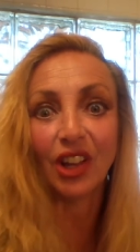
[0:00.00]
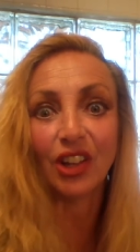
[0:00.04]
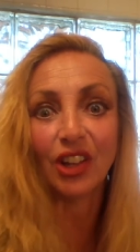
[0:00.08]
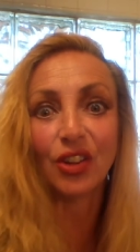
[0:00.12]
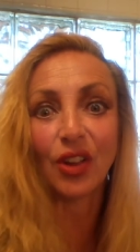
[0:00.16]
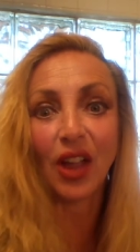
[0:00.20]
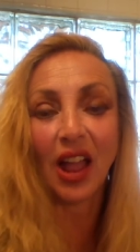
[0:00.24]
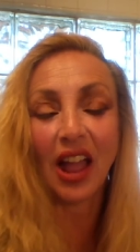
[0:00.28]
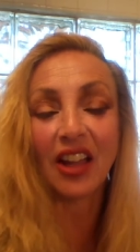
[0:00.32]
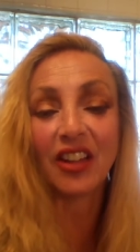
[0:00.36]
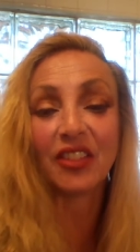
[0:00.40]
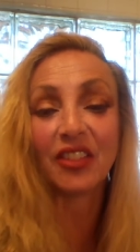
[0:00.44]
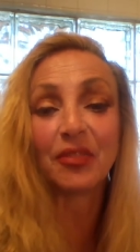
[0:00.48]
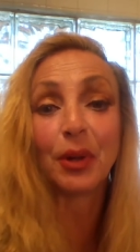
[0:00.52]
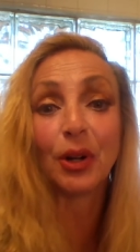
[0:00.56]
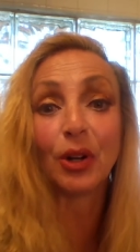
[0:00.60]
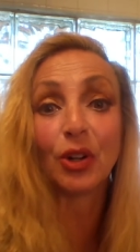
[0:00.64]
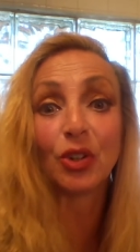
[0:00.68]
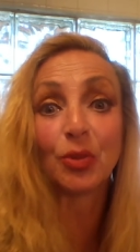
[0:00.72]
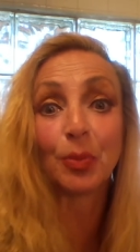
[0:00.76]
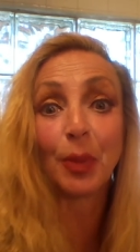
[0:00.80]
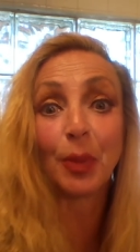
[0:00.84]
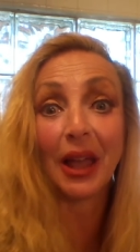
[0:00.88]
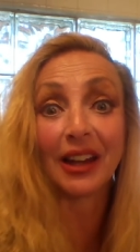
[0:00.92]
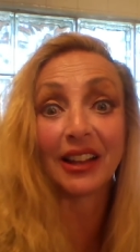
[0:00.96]
You have
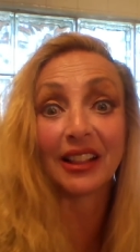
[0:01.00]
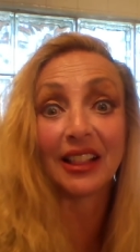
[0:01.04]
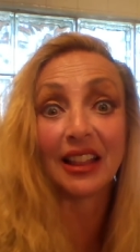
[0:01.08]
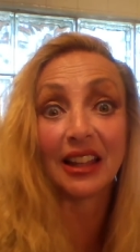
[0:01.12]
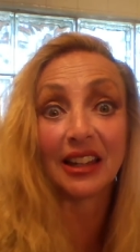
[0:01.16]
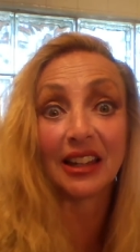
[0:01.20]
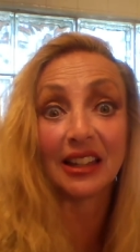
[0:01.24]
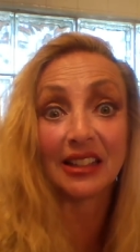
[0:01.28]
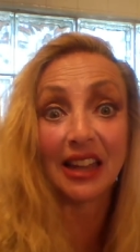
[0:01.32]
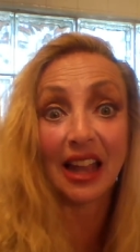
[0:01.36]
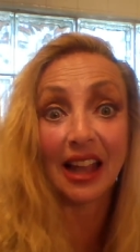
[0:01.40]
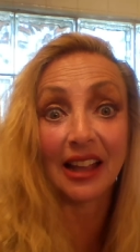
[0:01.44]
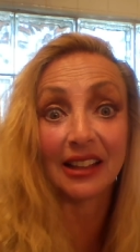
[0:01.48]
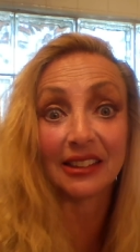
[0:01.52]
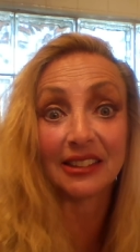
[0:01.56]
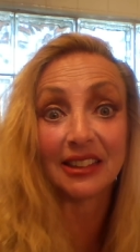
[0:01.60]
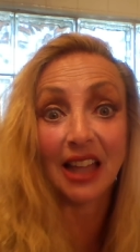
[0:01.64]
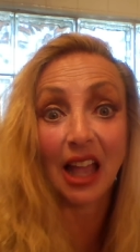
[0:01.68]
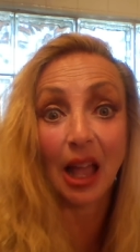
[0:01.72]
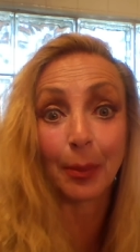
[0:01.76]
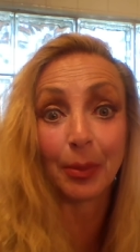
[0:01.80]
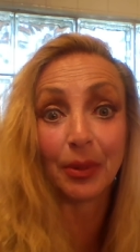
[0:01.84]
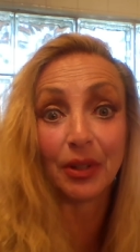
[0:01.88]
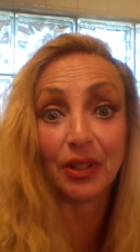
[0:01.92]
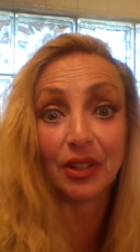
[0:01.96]
Paris Bataclan attacks
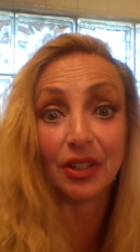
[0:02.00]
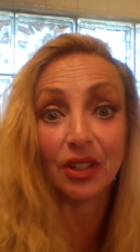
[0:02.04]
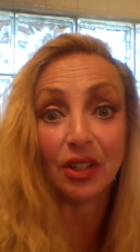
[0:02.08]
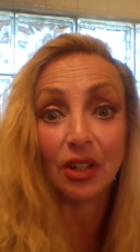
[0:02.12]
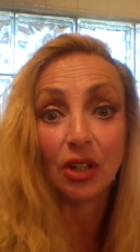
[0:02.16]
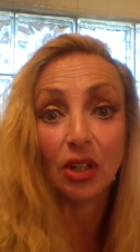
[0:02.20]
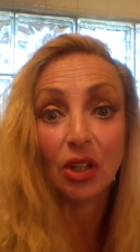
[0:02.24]
happen.